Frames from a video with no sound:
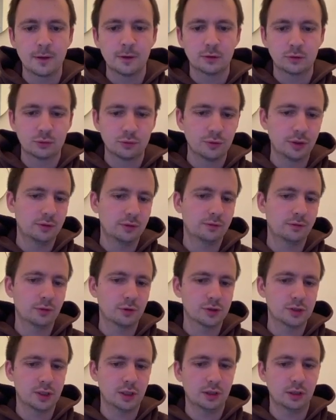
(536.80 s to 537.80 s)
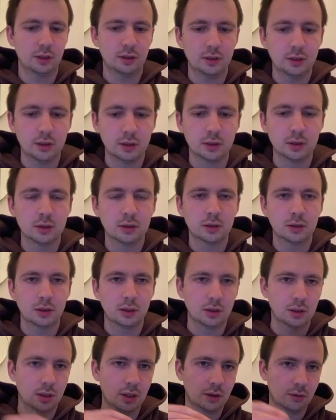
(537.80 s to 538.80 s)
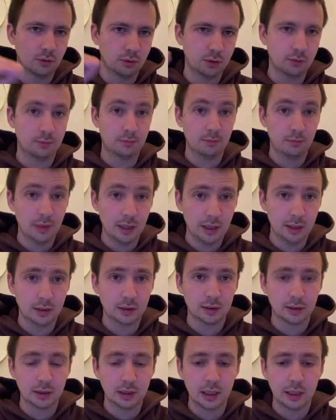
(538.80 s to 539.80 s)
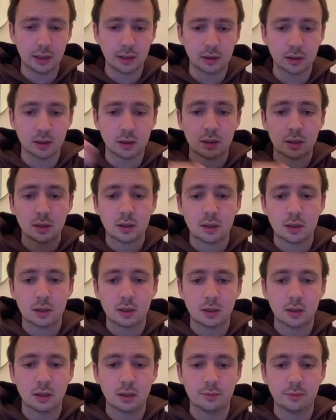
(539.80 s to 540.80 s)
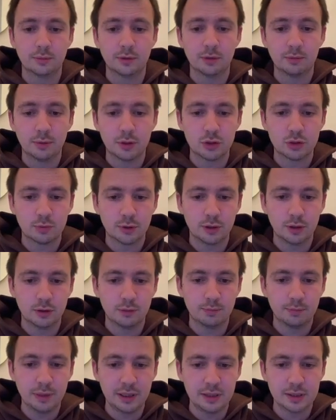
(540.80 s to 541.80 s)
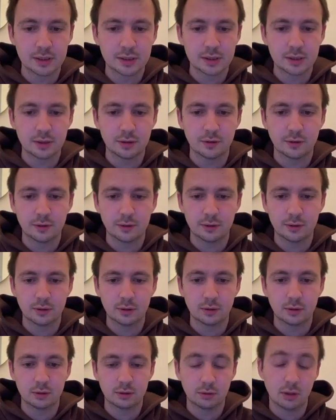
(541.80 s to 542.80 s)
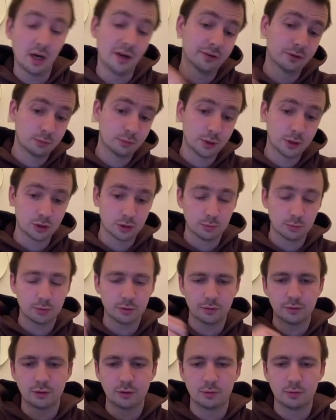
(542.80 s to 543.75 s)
To reinforce that idea, in our main line, the bishop here pins the other bishop, if you